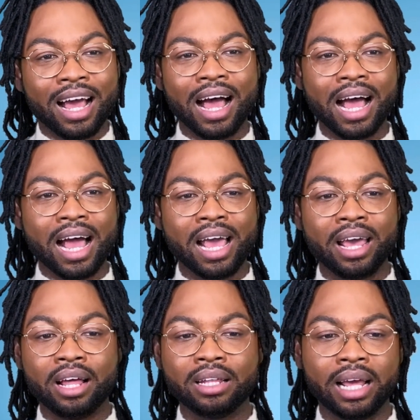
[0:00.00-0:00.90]

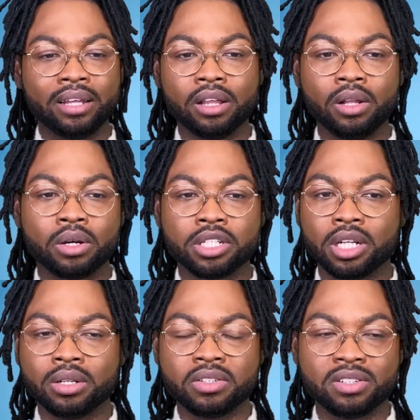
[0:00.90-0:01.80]
I like the look. She
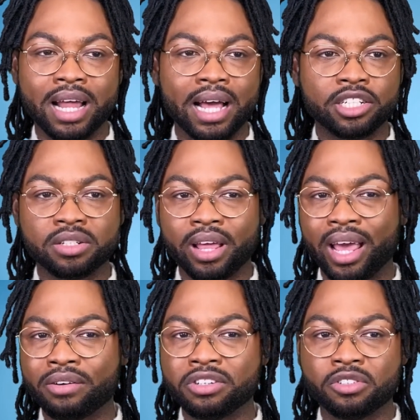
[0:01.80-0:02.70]
looks snatched. The
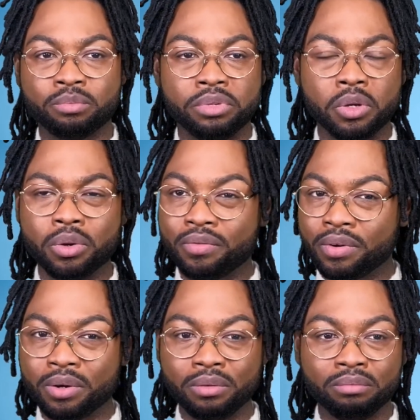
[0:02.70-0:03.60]
hair is
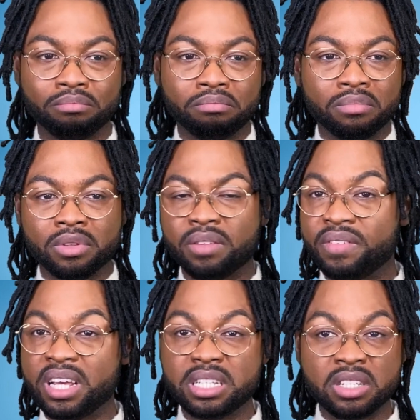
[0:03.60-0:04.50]
beautiful. The
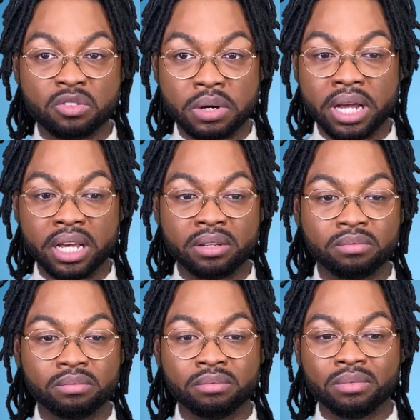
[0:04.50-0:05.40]
face is right.
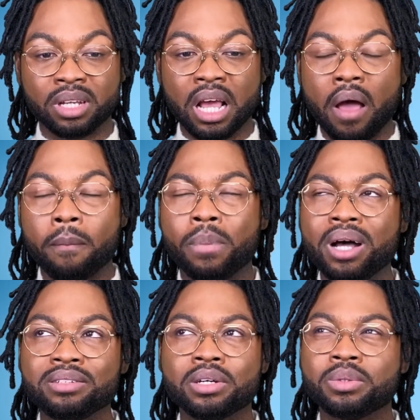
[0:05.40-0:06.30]

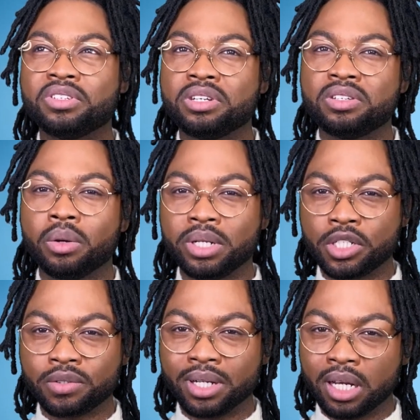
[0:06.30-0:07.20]
Bosco is just so
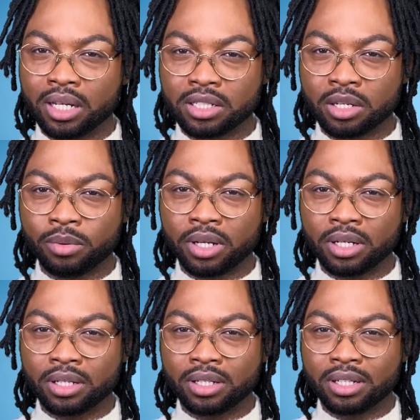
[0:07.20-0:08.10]
intriguing to me.
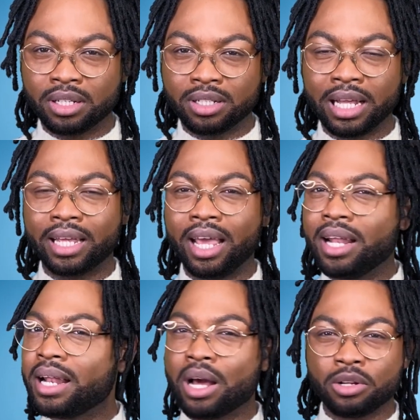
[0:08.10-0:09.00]
Like, in
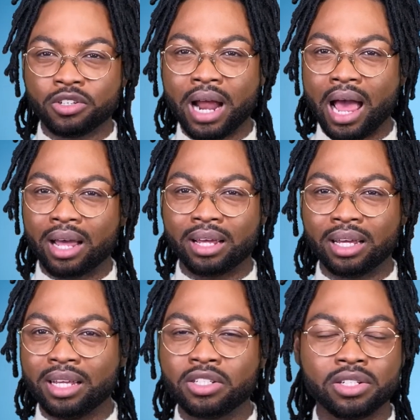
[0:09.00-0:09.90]
and out of drag.
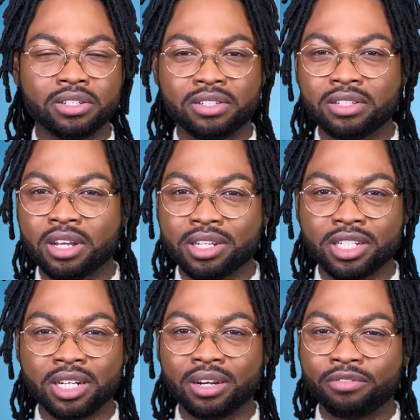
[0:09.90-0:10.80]
It's just
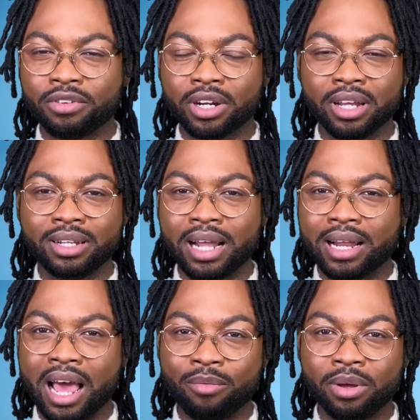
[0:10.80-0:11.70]
such a freaking
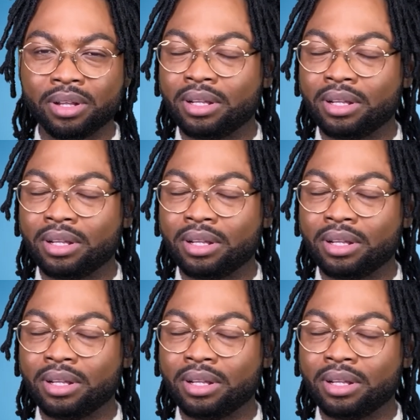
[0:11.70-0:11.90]
dynamic.